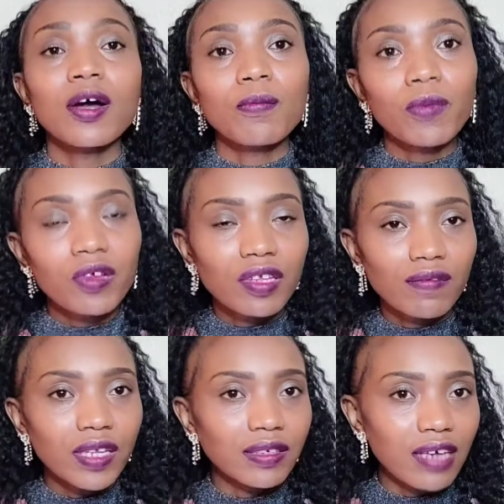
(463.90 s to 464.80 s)
most
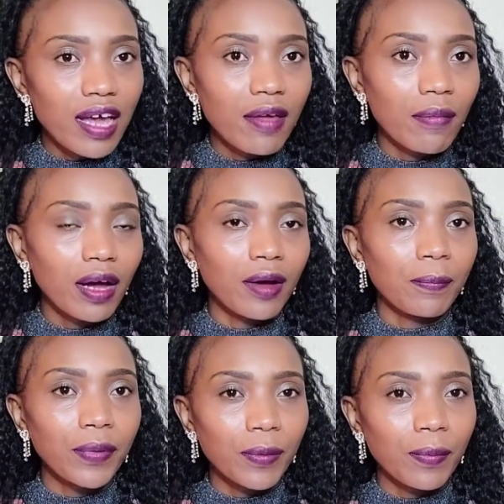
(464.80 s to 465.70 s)
of the time
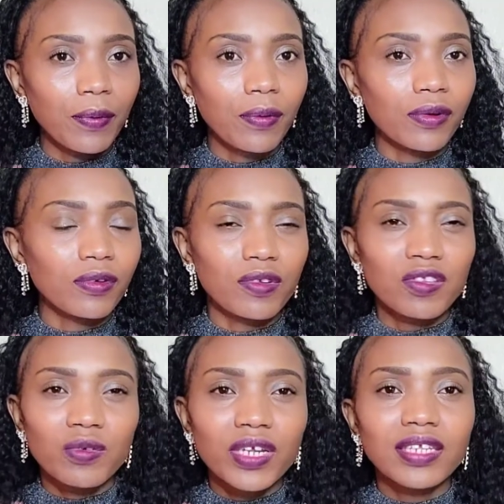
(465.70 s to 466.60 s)
people,
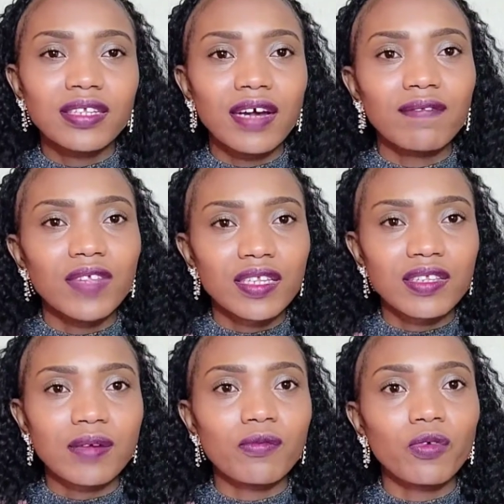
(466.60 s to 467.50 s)
students have the
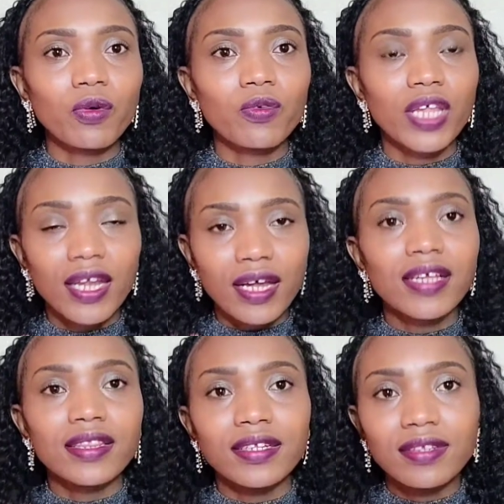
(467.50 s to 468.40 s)
same that are
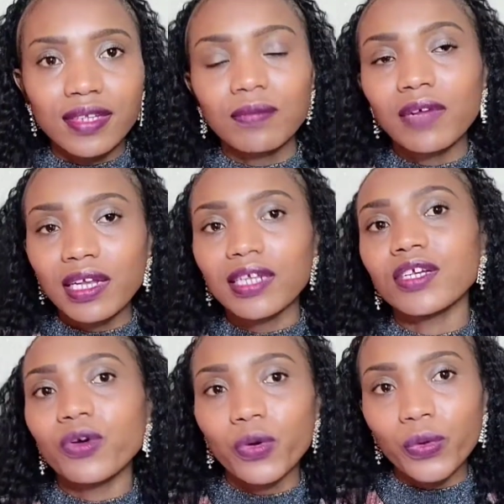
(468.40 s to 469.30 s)
in the same
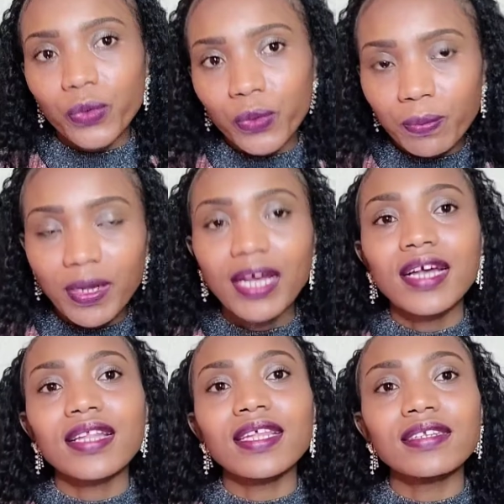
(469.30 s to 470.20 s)
clinical group,
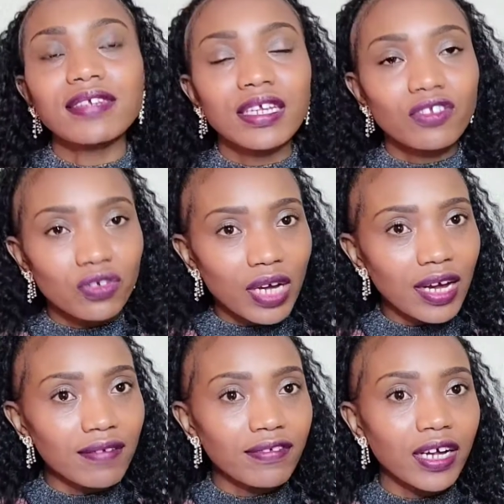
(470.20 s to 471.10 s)
they tend to
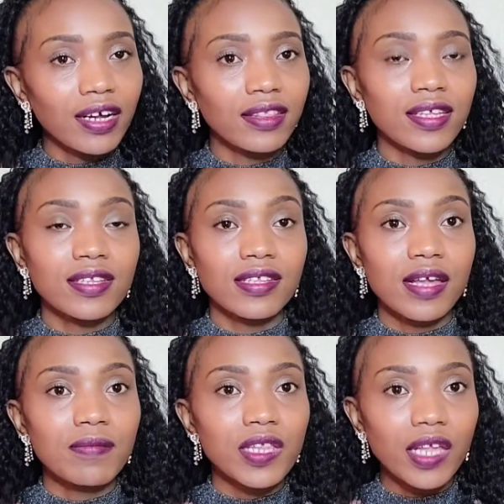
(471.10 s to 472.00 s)
have the
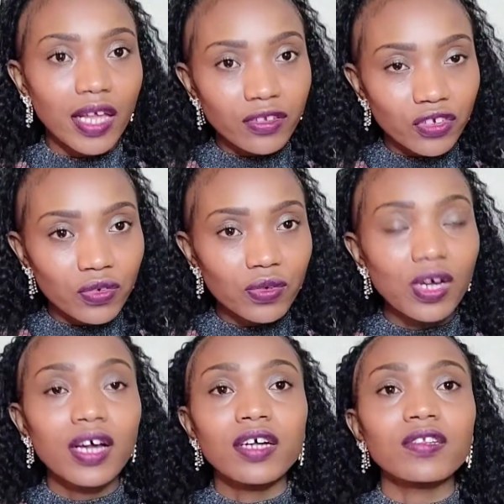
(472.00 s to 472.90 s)
same schedule.
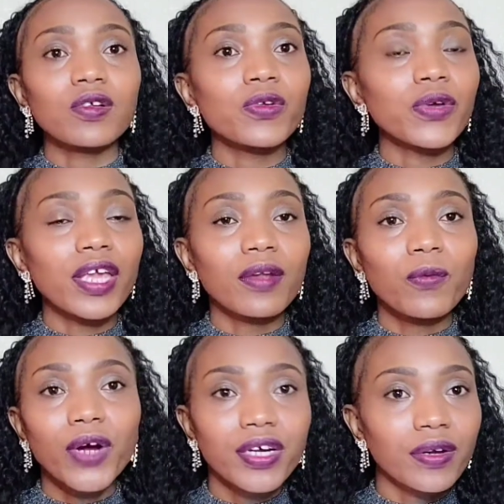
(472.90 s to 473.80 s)
So you can
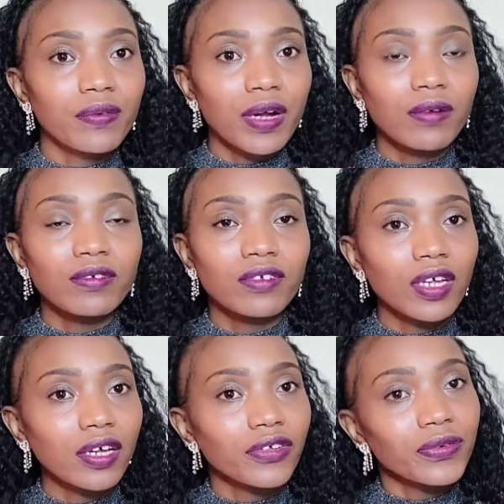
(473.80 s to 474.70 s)
work around
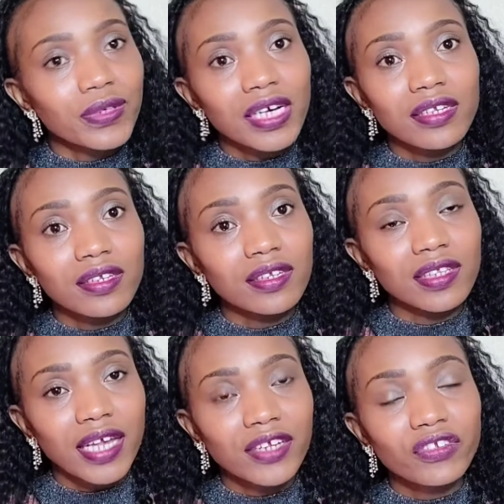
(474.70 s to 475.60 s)
you guys'
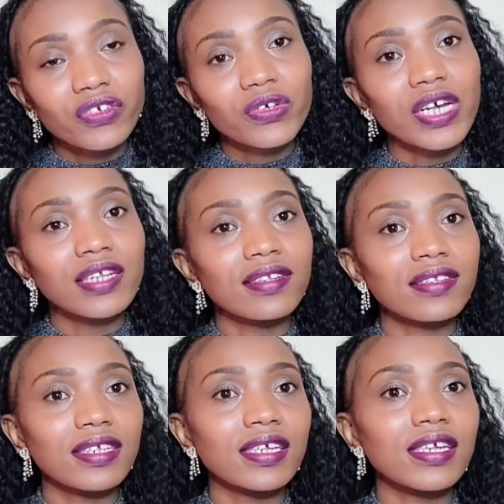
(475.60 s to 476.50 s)
schedule and
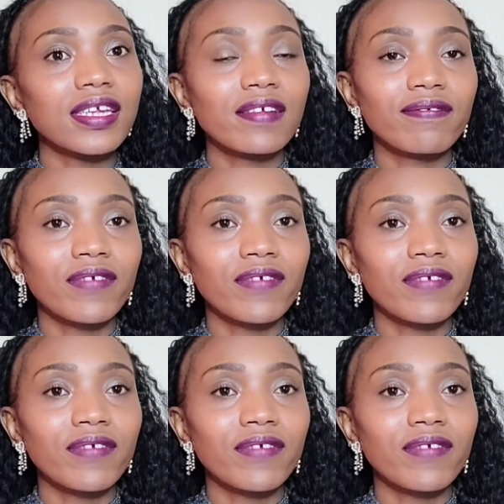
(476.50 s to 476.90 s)
see if